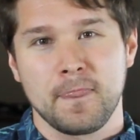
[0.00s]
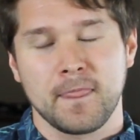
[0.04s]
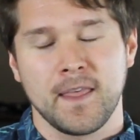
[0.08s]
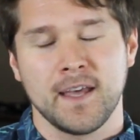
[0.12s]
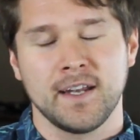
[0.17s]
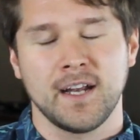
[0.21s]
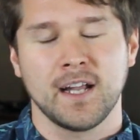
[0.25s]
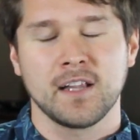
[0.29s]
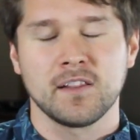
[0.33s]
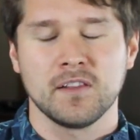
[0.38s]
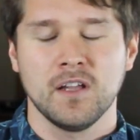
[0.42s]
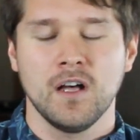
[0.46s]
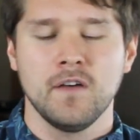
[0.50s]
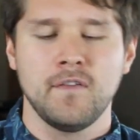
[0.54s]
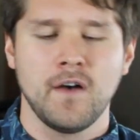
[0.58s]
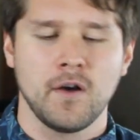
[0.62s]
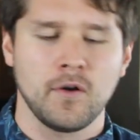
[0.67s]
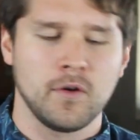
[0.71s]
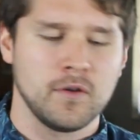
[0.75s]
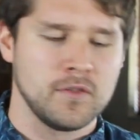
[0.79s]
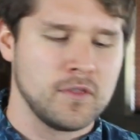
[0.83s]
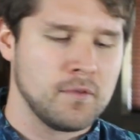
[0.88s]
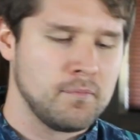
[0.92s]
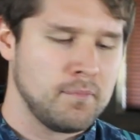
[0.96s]
And I love
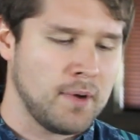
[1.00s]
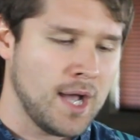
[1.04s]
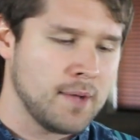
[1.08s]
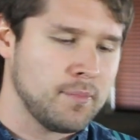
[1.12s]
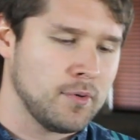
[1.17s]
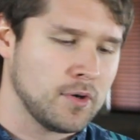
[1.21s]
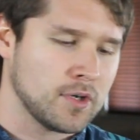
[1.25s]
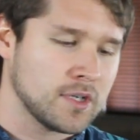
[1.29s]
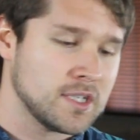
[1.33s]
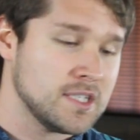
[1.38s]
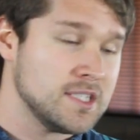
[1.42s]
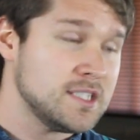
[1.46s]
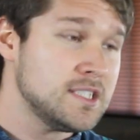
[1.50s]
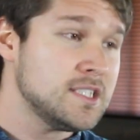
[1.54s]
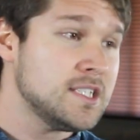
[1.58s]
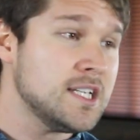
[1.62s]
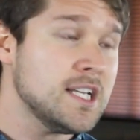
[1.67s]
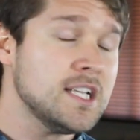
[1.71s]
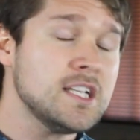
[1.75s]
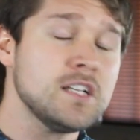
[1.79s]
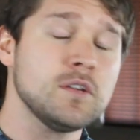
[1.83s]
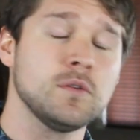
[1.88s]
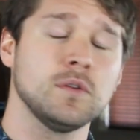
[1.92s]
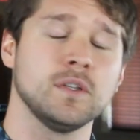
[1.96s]
how the Bible
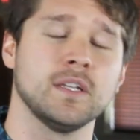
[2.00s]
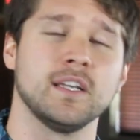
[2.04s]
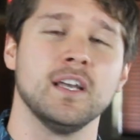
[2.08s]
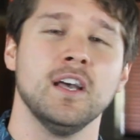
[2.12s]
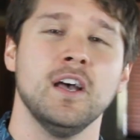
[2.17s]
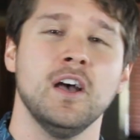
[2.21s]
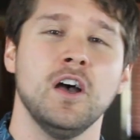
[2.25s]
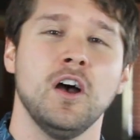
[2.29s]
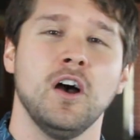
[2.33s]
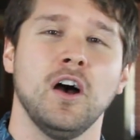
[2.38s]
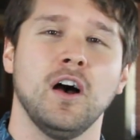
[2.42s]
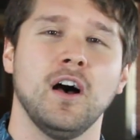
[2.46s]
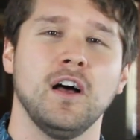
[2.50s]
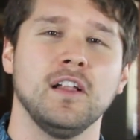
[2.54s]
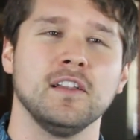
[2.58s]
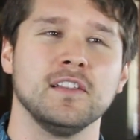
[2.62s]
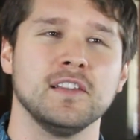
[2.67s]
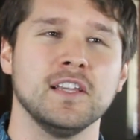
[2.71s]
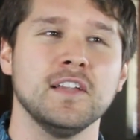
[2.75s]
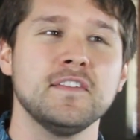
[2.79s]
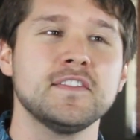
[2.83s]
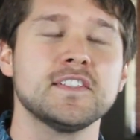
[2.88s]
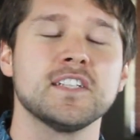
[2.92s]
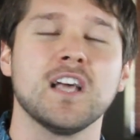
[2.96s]
continually
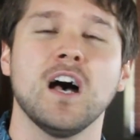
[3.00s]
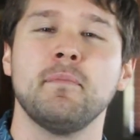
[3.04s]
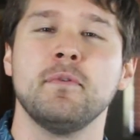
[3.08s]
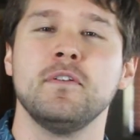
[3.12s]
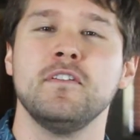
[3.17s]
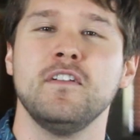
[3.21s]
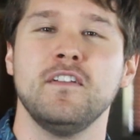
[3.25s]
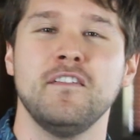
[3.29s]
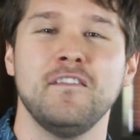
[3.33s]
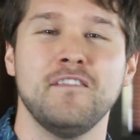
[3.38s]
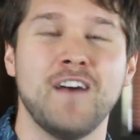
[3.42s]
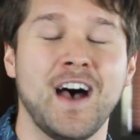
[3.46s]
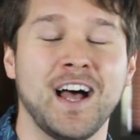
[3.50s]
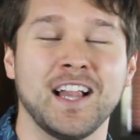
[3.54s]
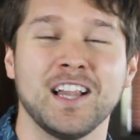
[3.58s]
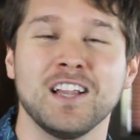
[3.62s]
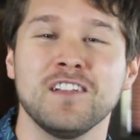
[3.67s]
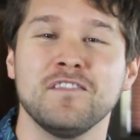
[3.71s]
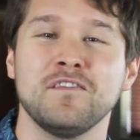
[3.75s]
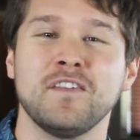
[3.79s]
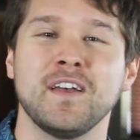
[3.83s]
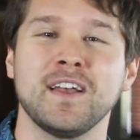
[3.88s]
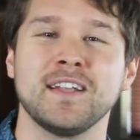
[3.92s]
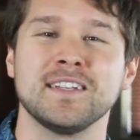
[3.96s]
lifts up and
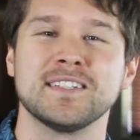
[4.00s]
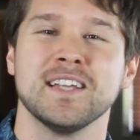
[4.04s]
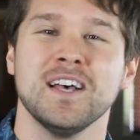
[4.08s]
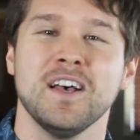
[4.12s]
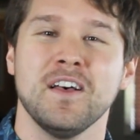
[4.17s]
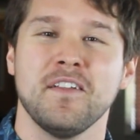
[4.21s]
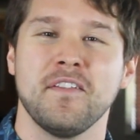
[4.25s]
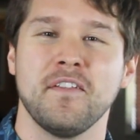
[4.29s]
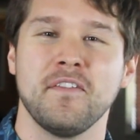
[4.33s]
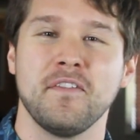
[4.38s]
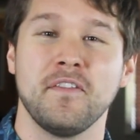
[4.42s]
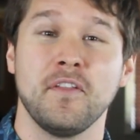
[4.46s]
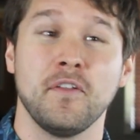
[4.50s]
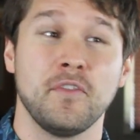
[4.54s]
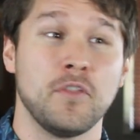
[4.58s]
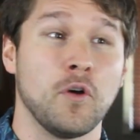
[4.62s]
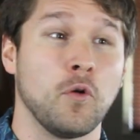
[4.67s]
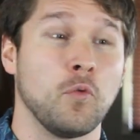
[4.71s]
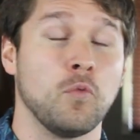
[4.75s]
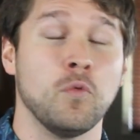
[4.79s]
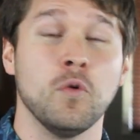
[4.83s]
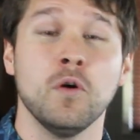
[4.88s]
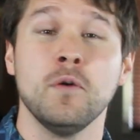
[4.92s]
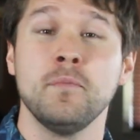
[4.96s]
elevates the
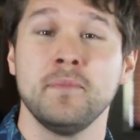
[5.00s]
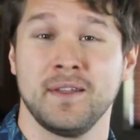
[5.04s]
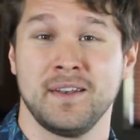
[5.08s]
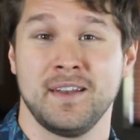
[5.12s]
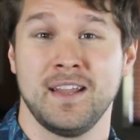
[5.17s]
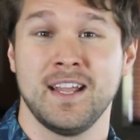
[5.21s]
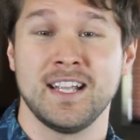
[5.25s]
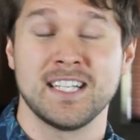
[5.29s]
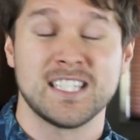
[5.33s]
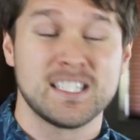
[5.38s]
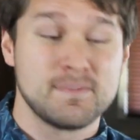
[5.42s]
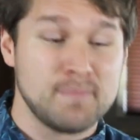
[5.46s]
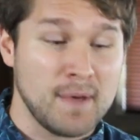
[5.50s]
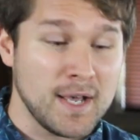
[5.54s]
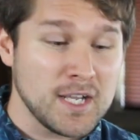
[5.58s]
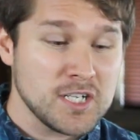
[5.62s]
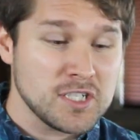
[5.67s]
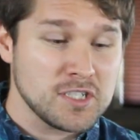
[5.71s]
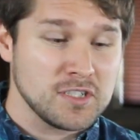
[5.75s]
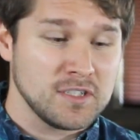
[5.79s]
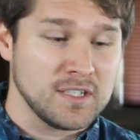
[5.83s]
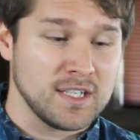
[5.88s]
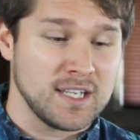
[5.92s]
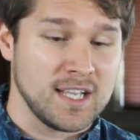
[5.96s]
woman,
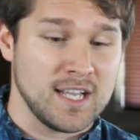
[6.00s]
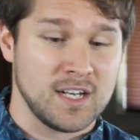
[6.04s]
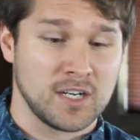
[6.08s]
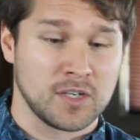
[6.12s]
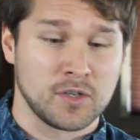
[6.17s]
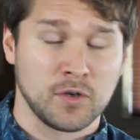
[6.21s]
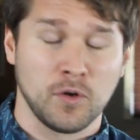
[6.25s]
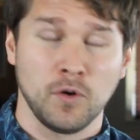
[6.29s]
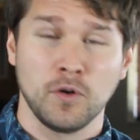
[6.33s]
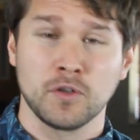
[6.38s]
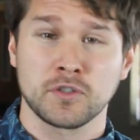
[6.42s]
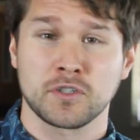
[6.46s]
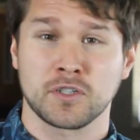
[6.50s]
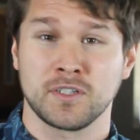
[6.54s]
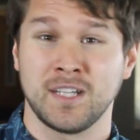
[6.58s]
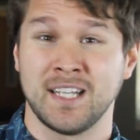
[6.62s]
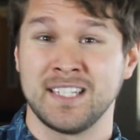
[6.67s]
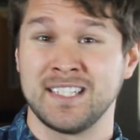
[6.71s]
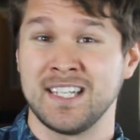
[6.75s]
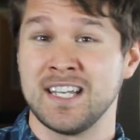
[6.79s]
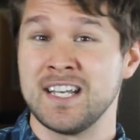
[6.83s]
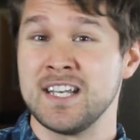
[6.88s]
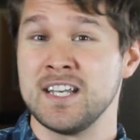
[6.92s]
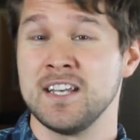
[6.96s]
especially in a culture
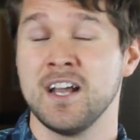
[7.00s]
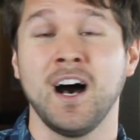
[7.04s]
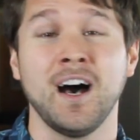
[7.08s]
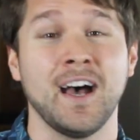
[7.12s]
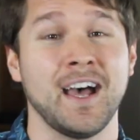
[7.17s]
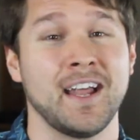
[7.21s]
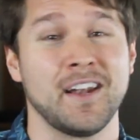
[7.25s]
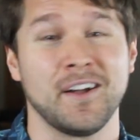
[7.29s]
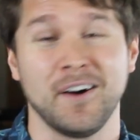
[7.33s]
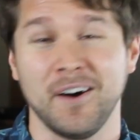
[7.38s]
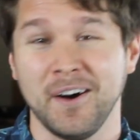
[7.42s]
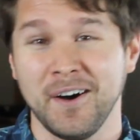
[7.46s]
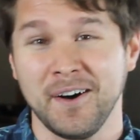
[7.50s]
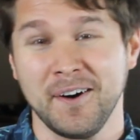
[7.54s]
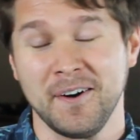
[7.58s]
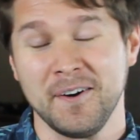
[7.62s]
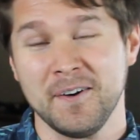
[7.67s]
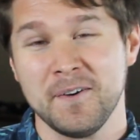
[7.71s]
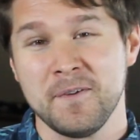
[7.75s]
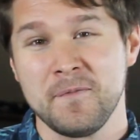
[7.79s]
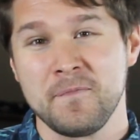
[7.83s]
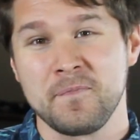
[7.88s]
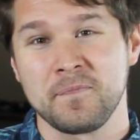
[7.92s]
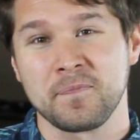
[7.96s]
that did not at
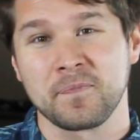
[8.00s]
all.